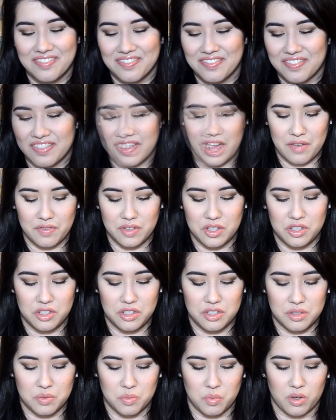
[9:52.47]
I haven't
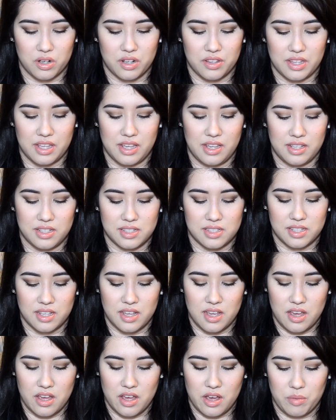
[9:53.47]
used one of these
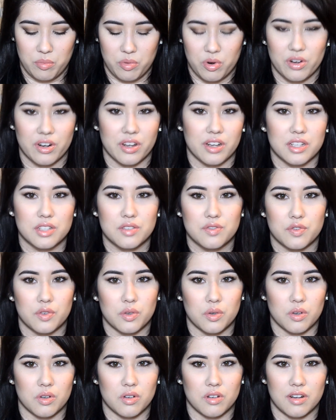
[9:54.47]
products
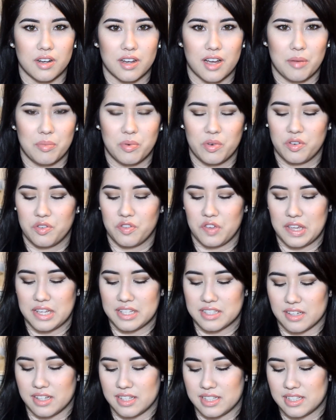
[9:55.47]
for a couple of years,
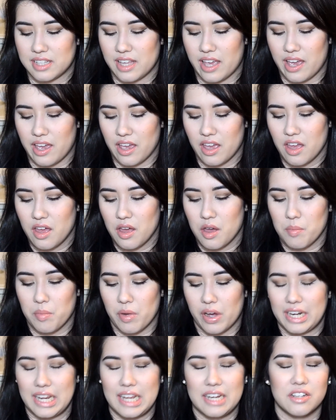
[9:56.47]
I'd say, but
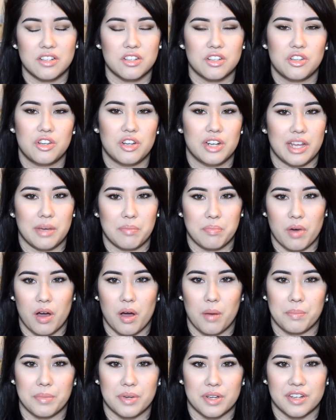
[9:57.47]
I needed a new lip
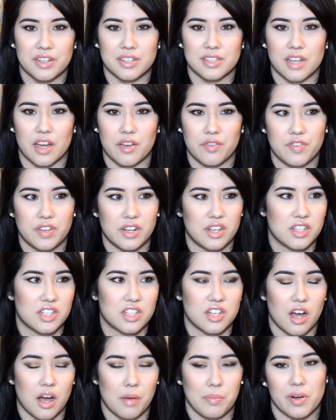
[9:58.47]
balm because I finished
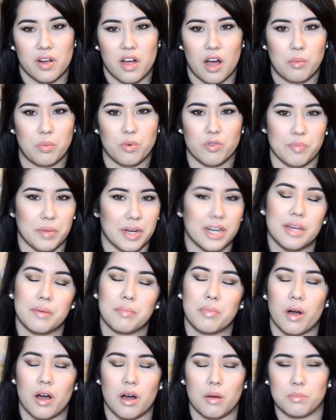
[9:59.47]
up a couple of my lip
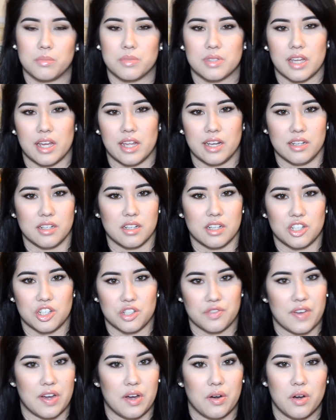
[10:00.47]
balms and I just
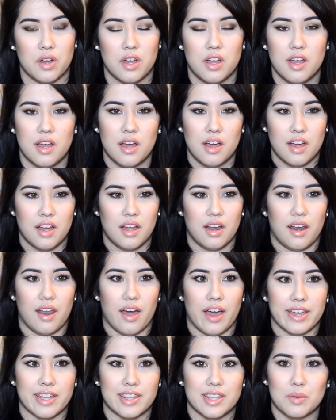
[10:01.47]
felt
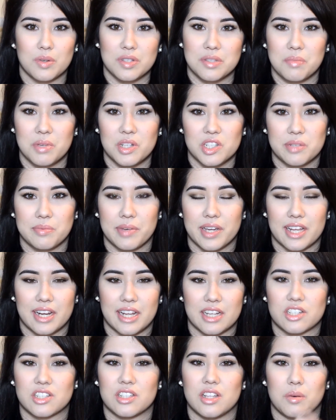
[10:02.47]
like there wasn't much in my
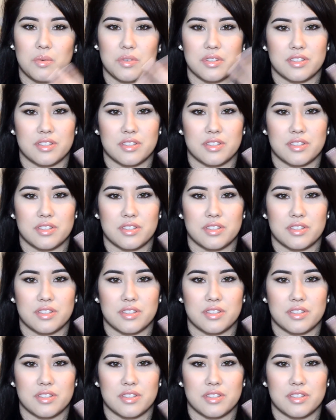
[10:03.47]
collection that was